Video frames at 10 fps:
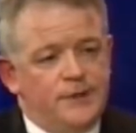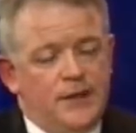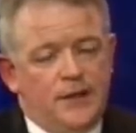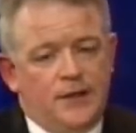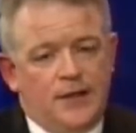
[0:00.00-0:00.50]

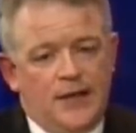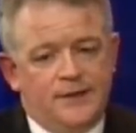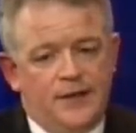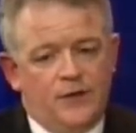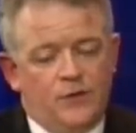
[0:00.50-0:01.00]
I
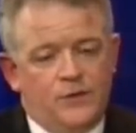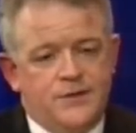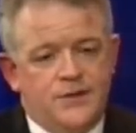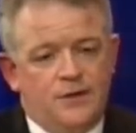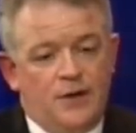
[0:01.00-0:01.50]
think
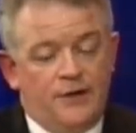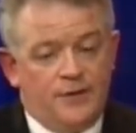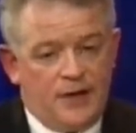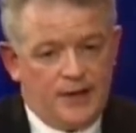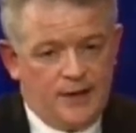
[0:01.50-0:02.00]
also
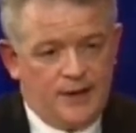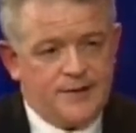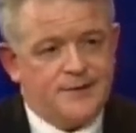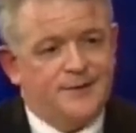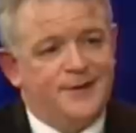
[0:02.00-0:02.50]
I'd
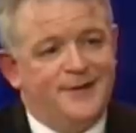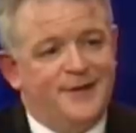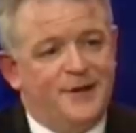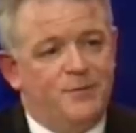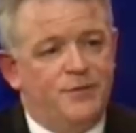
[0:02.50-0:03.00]
like to think
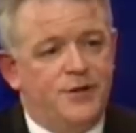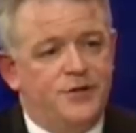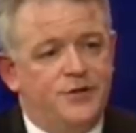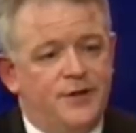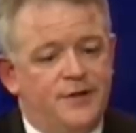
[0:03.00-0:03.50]
they
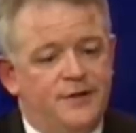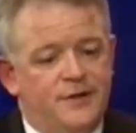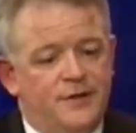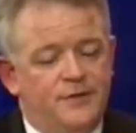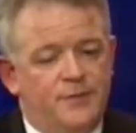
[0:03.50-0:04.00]
appreciate that
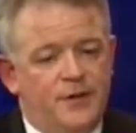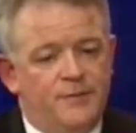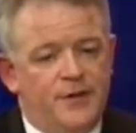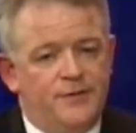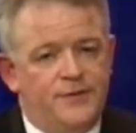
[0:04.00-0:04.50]
at
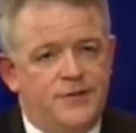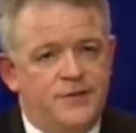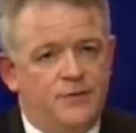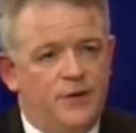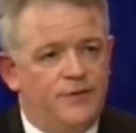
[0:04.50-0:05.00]

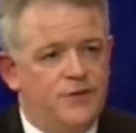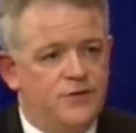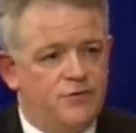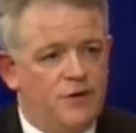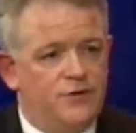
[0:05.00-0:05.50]
PMFDC we have a
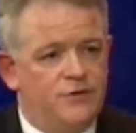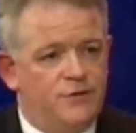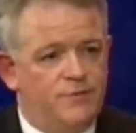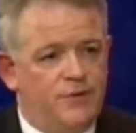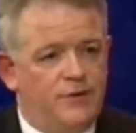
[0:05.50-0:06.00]
structured
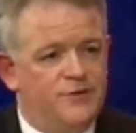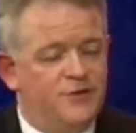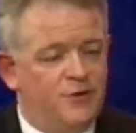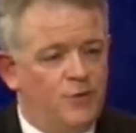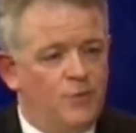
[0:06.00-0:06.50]
approach
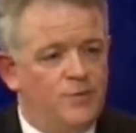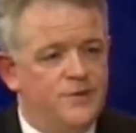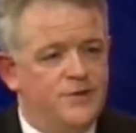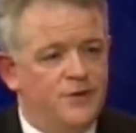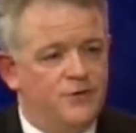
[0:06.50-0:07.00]
to corporate
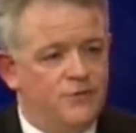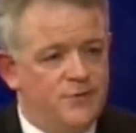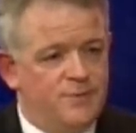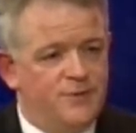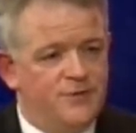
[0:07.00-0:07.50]
social
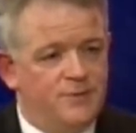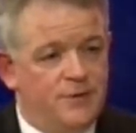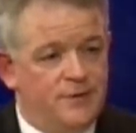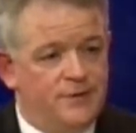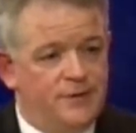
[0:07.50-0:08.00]

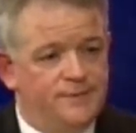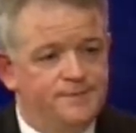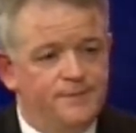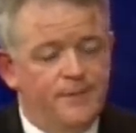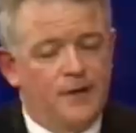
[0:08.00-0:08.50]
responsibility.
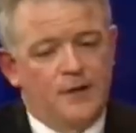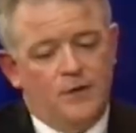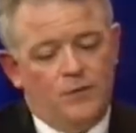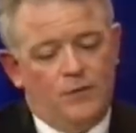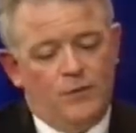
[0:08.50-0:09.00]

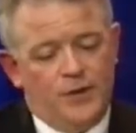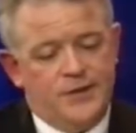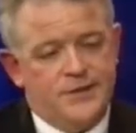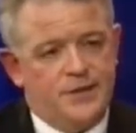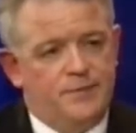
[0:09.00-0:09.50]
We want
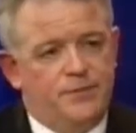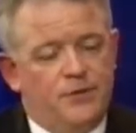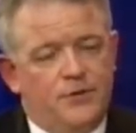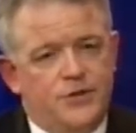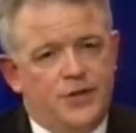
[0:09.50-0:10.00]
to see
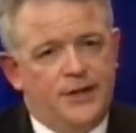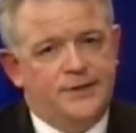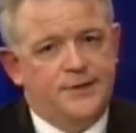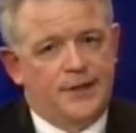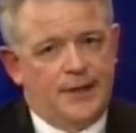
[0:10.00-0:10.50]

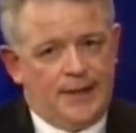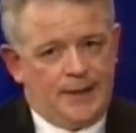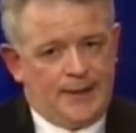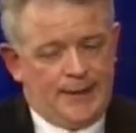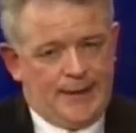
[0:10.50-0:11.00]
projects.
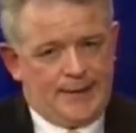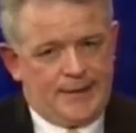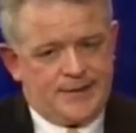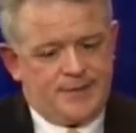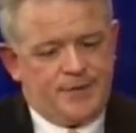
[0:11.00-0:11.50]
And
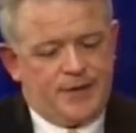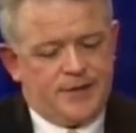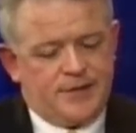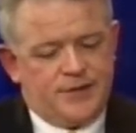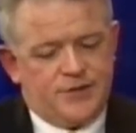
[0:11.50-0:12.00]
that's something
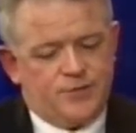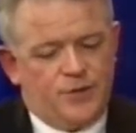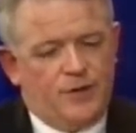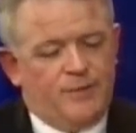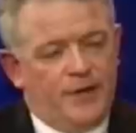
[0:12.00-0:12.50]
else I just
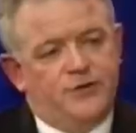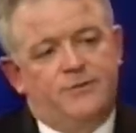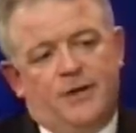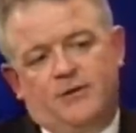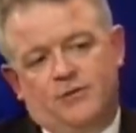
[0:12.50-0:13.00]
wanted to mention
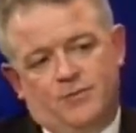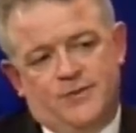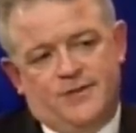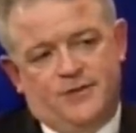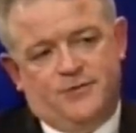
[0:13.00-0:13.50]
about
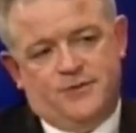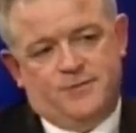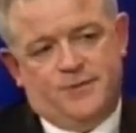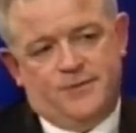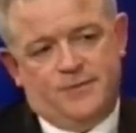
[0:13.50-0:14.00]
corporate social
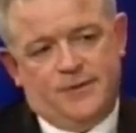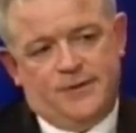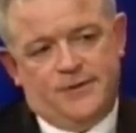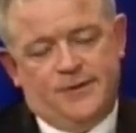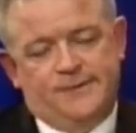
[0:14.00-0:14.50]

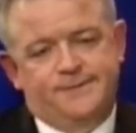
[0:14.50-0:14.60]
responsibility.